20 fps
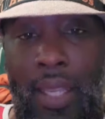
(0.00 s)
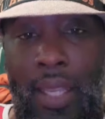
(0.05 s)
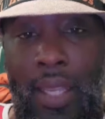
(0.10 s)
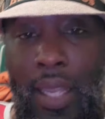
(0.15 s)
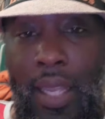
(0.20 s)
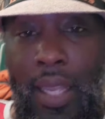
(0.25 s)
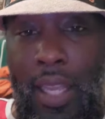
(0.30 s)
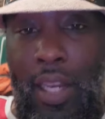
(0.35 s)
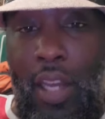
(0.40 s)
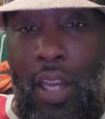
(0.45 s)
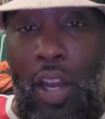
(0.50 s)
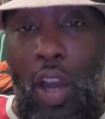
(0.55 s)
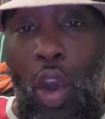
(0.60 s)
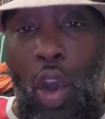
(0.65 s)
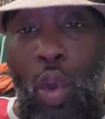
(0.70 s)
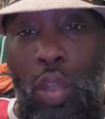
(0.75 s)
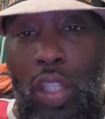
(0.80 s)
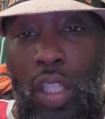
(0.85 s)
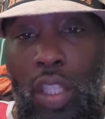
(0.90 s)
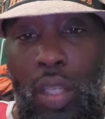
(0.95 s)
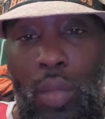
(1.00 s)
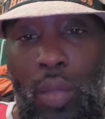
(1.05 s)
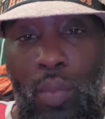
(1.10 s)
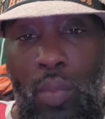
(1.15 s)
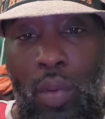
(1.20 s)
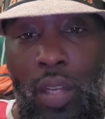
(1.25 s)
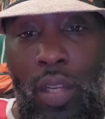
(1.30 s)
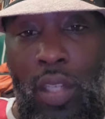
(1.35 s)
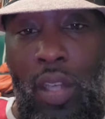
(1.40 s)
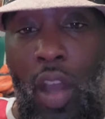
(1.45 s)
And a Wholesome
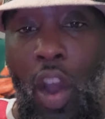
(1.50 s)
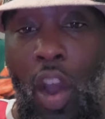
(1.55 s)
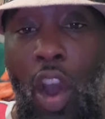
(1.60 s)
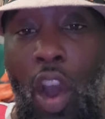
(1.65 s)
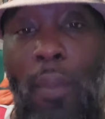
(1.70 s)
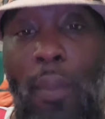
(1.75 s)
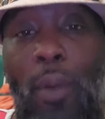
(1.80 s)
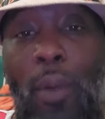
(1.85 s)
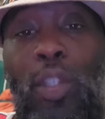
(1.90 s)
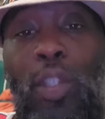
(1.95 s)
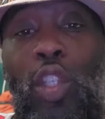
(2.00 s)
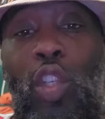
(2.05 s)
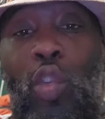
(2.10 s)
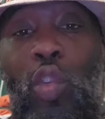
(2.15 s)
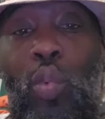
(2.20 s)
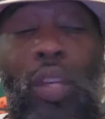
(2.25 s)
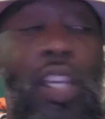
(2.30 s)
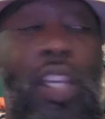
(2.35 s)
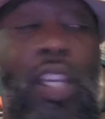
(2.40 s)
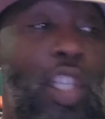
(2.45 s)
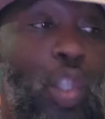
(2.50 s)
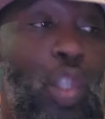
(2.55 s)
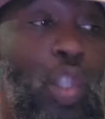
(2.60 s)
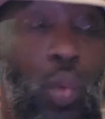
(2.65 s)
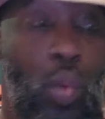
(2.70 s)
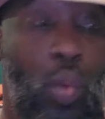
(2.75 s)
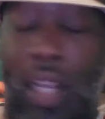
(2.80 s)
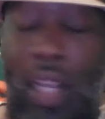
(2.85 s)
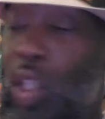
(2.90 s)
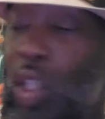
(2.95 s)
One almost agreed
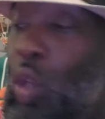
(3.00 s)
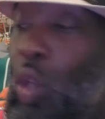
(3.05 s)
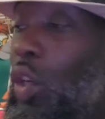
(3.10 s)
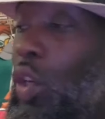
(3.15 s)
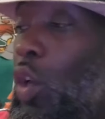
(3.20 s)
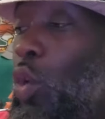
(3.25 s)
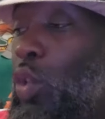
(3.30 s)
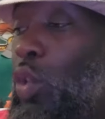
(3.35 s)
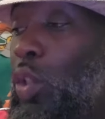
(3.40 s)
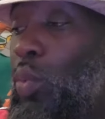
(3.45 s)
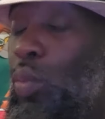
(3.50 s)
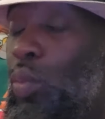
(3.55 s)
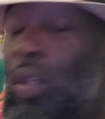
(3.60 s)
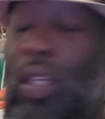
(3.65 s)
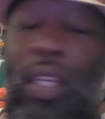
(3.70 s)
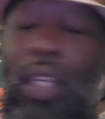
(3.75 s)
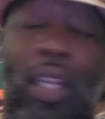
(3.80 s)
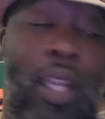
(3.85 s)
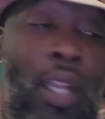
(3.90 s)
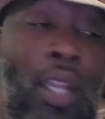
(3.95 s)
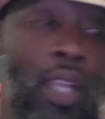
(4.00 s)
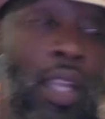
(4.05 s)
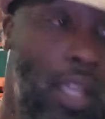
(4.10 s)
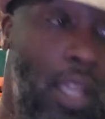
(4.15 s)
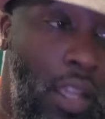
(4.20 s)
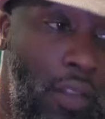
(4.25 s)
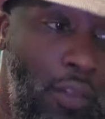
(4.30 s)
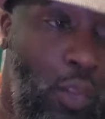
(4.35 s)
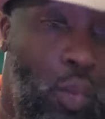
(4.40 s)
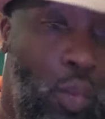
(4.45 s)
to it. And I told Wholesome One,
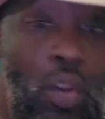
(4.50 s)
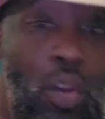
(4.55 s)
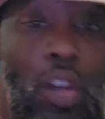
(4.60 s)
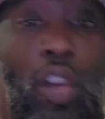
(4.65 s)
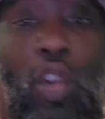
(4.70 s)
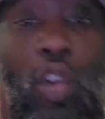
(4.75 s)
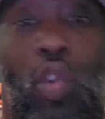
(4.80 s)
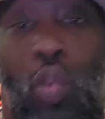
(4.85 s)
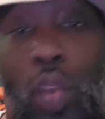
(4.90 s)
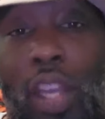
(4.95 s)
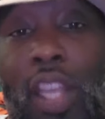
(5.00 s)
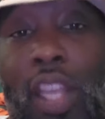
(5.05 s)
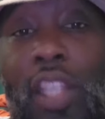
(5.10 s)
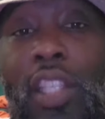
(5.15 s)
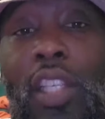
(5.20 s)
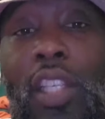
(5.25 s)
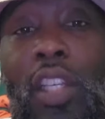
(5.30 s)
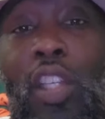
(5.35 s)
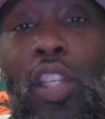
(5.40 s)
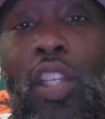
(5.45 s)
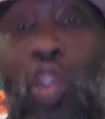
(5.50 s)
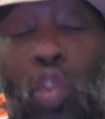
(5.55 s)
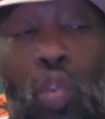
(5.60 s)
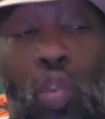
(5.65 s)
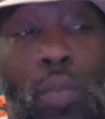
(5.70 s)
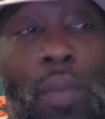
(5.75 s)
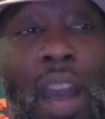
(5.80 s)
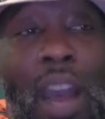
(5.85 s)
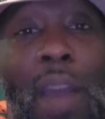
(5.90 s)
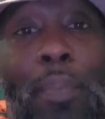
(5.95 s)
if you agree to
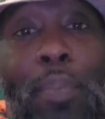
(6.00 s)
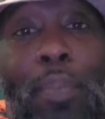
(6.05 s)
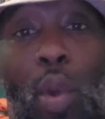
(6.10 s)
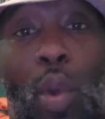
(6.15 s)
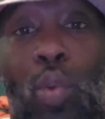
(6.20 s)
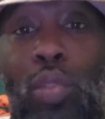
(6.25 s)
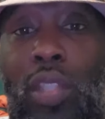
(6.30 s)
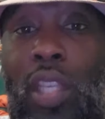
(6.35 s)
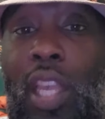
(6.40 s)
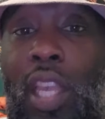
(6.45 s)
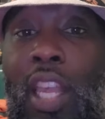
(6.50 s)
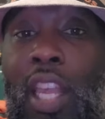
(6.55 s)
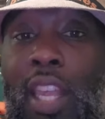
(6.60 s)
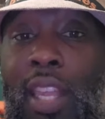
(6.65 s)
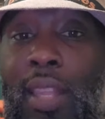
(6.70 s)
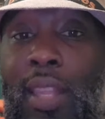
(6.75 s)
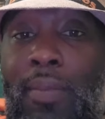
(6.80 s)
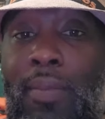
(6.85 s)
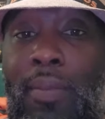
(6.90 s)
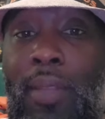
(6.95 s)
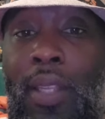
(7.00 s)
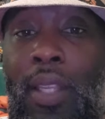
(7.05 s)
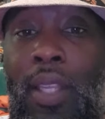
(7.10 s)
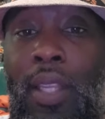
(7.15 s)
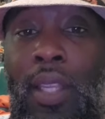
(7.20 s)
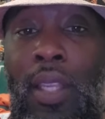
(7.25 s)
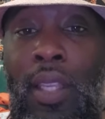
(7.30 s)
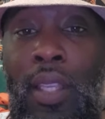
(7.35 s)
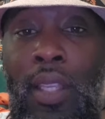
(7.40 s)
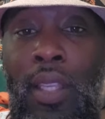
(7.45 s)
do my post game
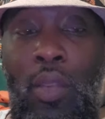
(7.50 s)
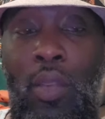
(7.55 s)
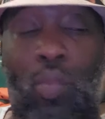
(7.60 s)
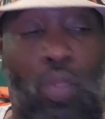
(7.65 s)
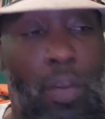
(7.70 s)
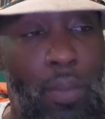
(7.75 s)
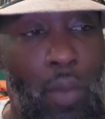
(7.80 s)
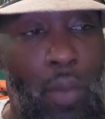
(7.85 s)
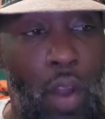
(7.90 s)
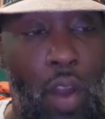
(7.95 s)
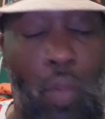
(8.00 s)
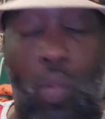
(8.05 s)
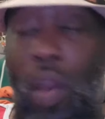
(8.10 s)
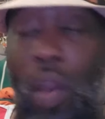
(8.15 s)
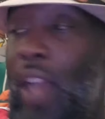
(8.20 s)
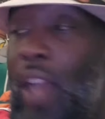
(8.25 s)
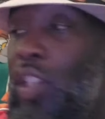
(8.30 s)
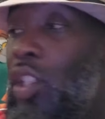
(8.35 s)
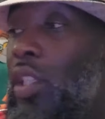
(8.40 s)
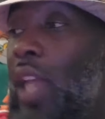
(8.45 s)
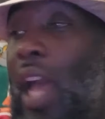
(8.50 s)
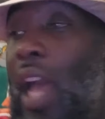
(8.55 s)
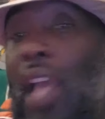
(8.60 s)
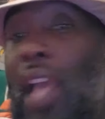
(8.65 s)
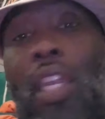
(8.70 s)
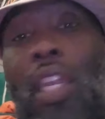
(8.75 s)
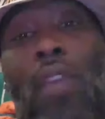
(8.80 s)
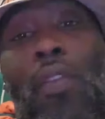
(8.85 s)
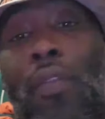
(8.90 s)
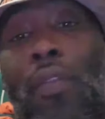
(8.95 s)
with Mark Rogers, I'll
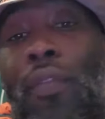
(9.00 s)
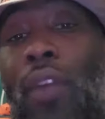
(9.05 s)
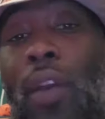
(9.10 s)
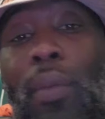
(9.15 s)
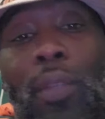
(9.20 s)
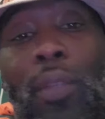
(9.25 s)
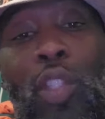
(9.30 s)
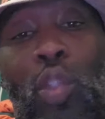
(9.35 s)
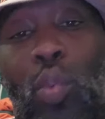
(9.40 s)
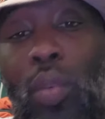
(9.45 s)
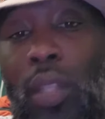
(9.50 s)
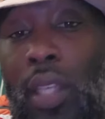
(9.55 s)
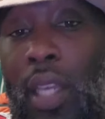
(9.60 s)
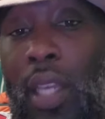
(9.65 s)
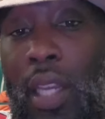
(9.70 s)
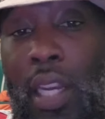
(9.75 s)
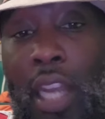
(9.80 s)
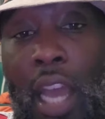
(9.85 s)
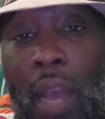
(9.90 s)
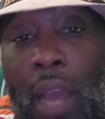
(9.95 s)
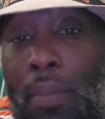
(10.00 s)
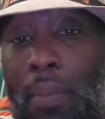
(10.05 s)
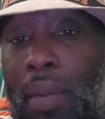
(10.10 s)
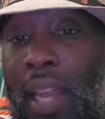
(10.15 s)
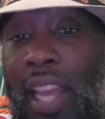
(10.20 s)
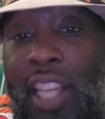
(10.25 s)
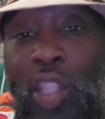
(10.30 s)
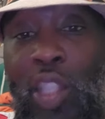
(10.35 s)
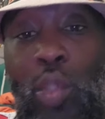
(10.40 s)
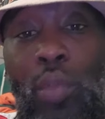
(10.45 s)
never fuck with you again and I'll
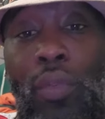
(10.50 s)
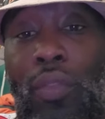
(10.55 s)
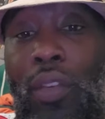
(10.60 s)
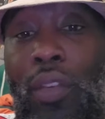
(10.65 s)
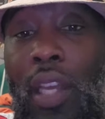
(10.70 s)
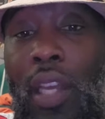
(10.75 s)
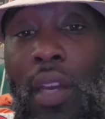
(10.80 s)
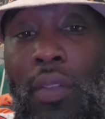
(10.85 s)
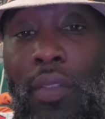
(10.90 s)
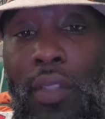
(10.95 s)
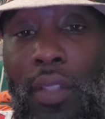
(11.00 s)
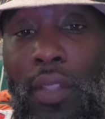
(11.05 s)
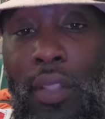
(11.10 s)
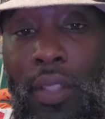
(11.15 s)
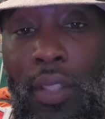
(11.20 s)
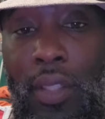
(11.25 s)
blast you forever.